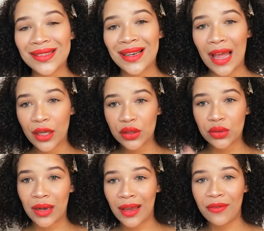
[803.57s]
like
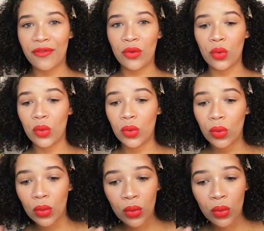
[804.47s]
to fall